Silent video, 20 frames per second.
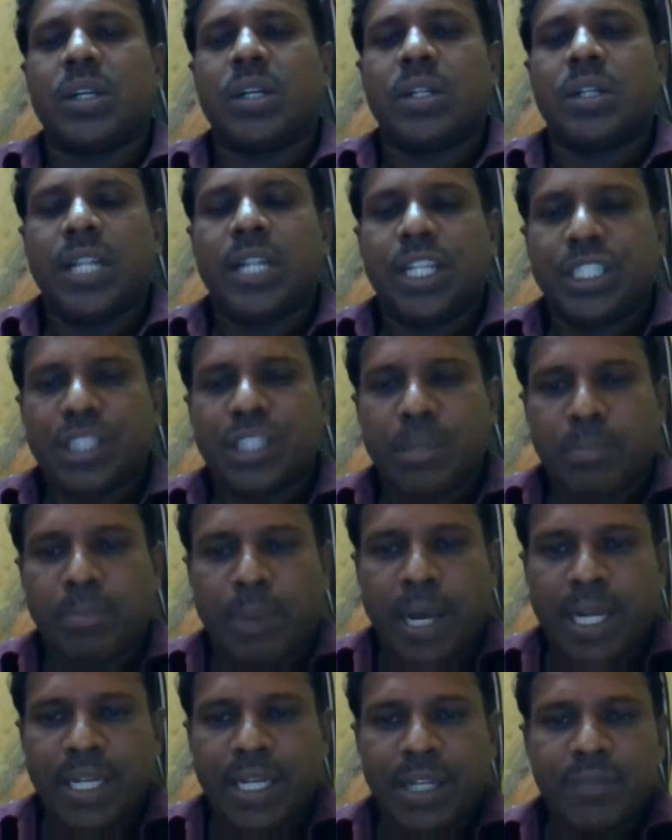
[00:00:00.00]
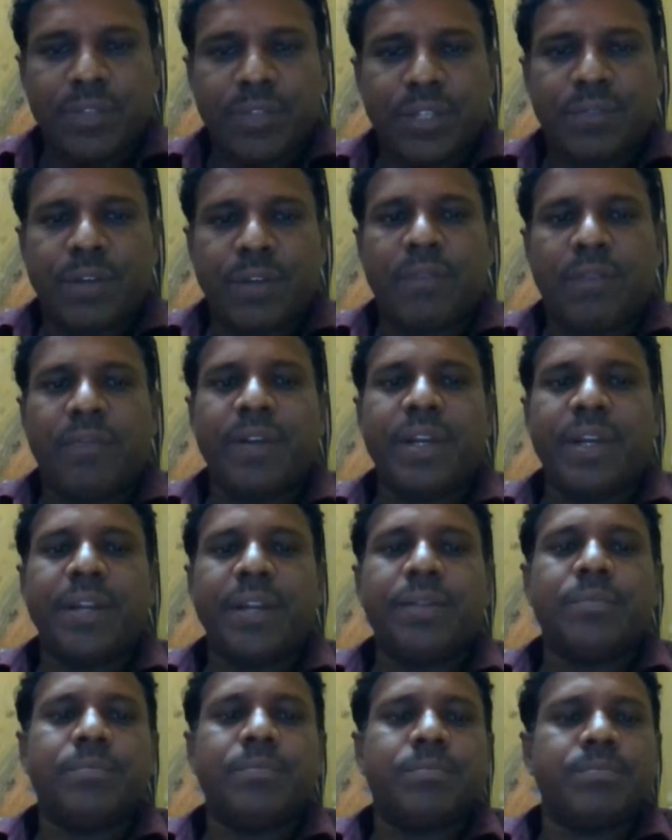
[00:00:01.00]
that is a part of the
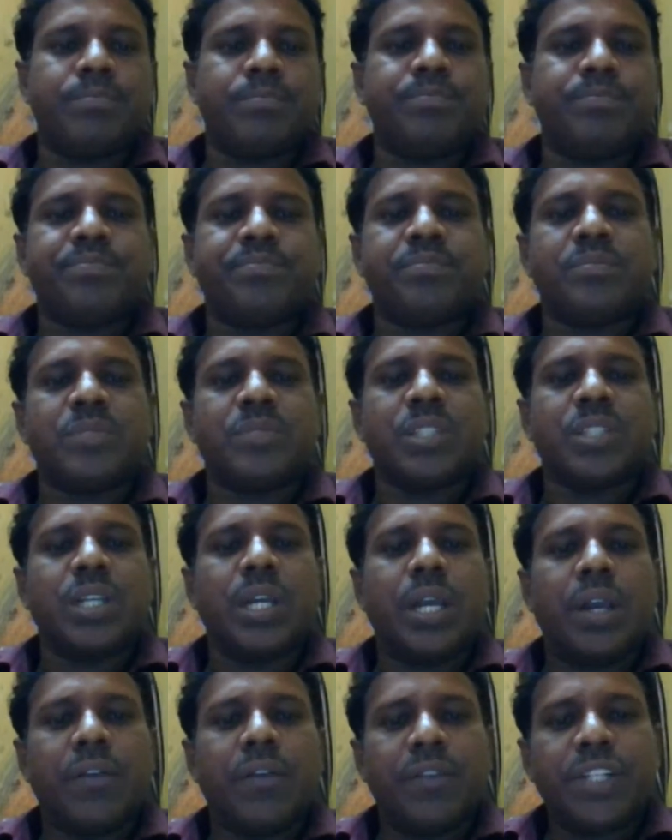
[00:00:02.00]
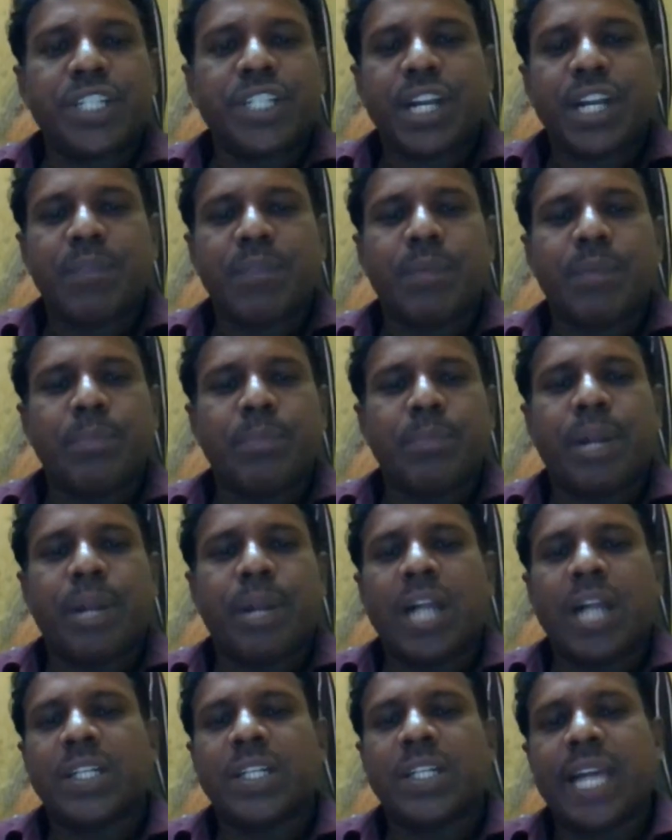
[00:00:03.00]
welfare which can be
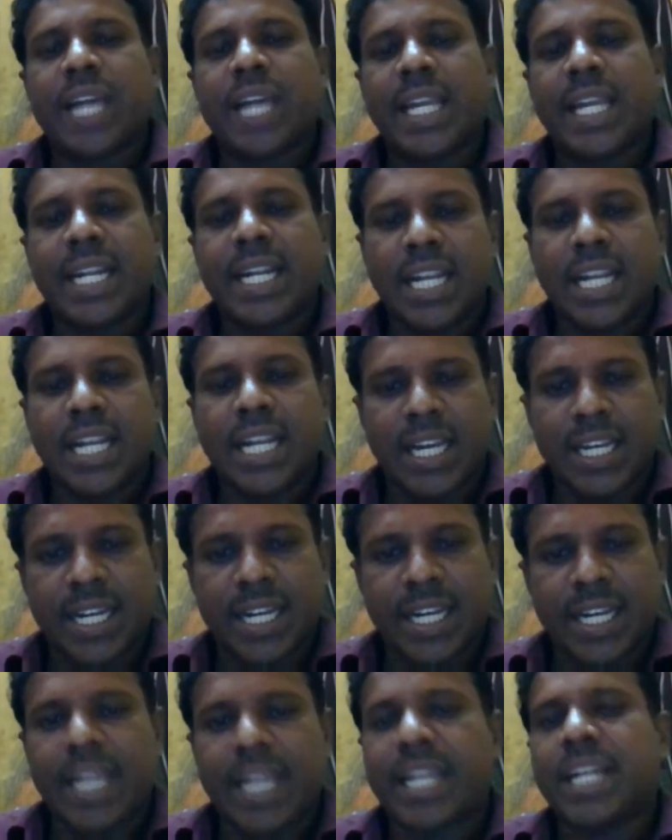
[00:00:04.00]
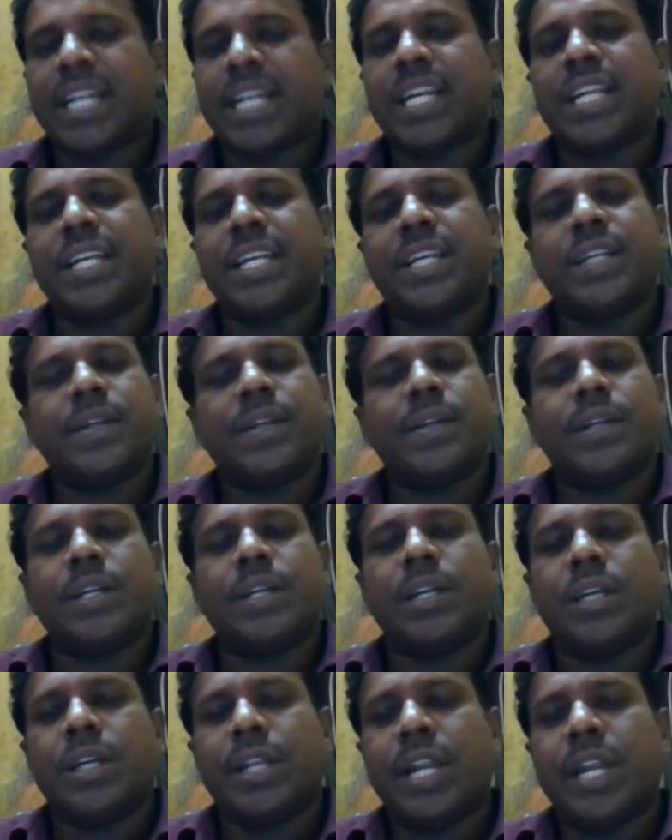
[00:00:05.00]
brought directly or indirectly
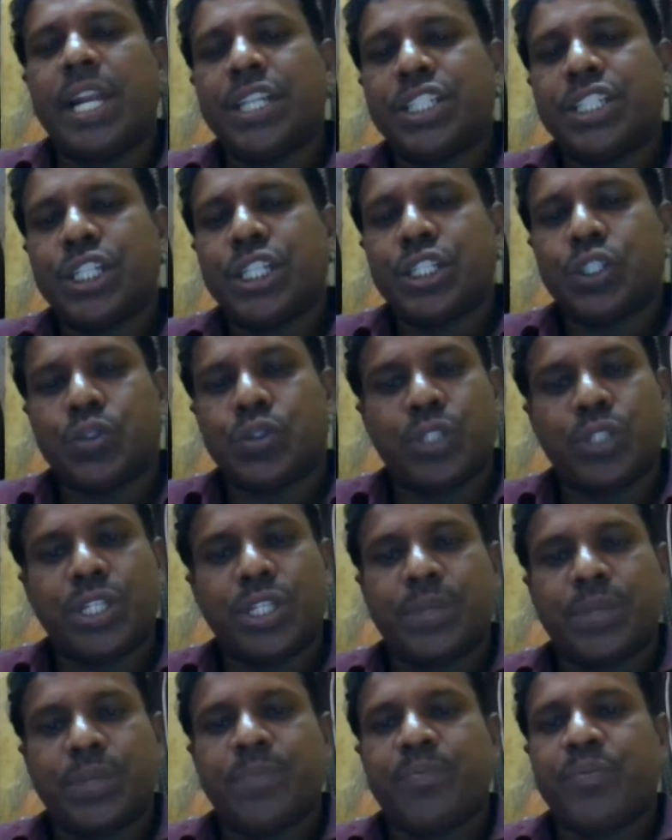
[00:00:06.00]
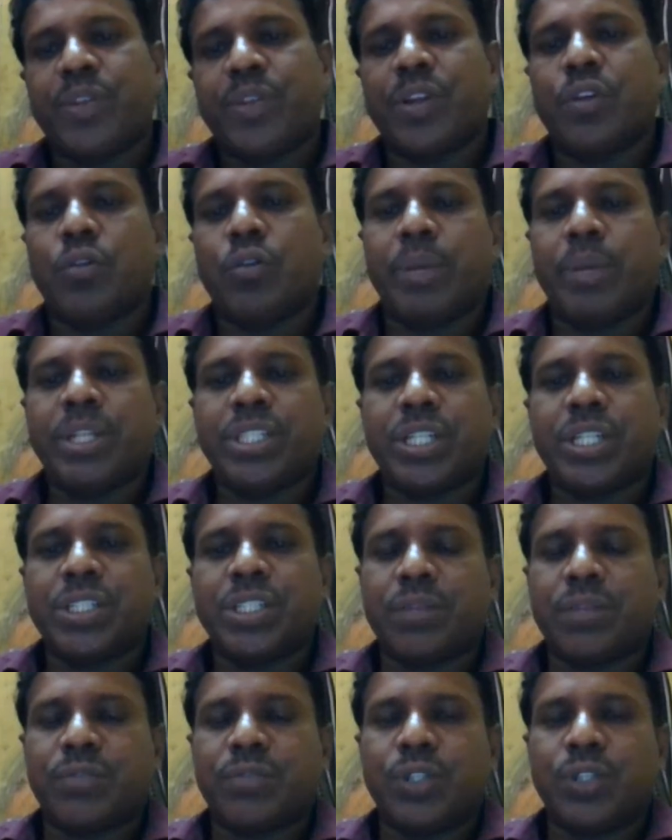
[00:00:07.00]
relation to the
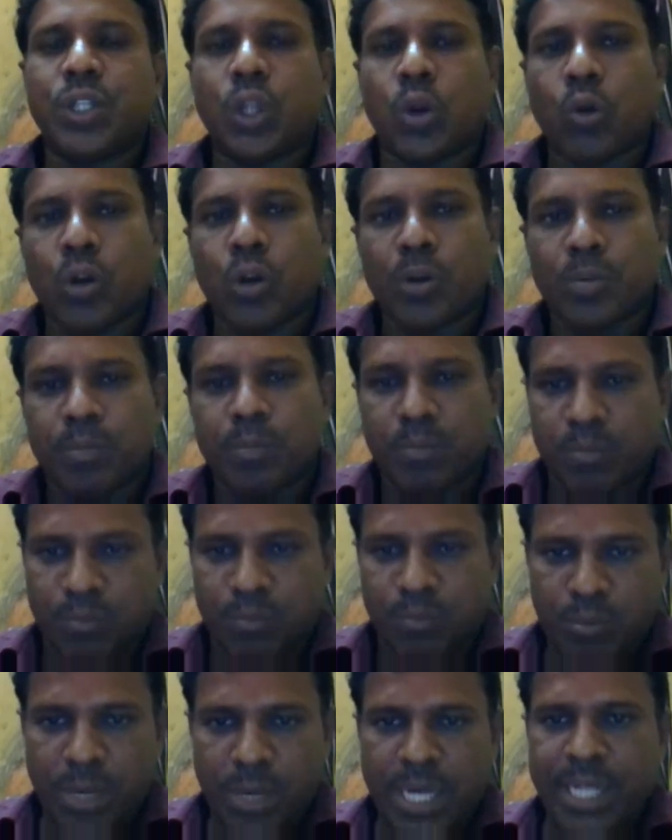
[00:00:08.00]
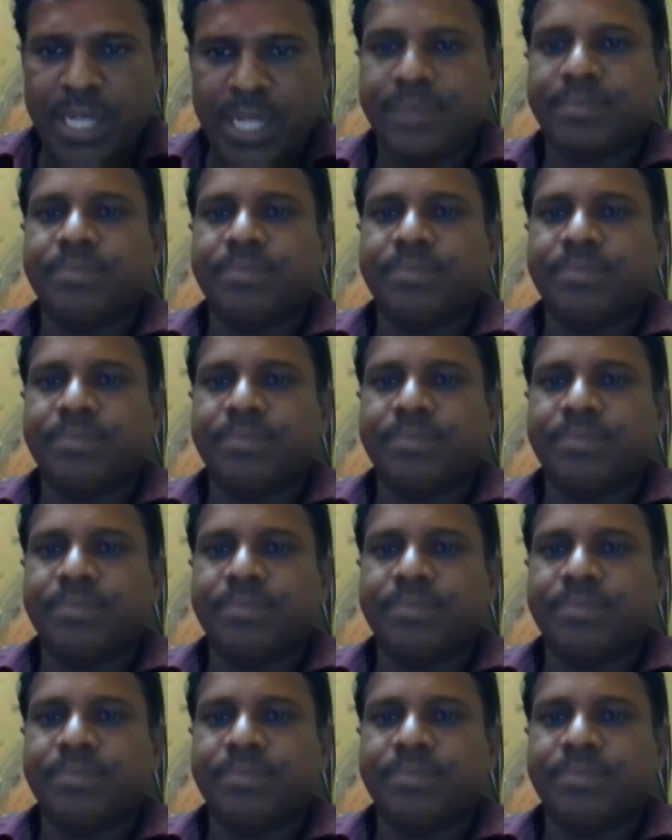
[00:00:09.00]
measures of the road money.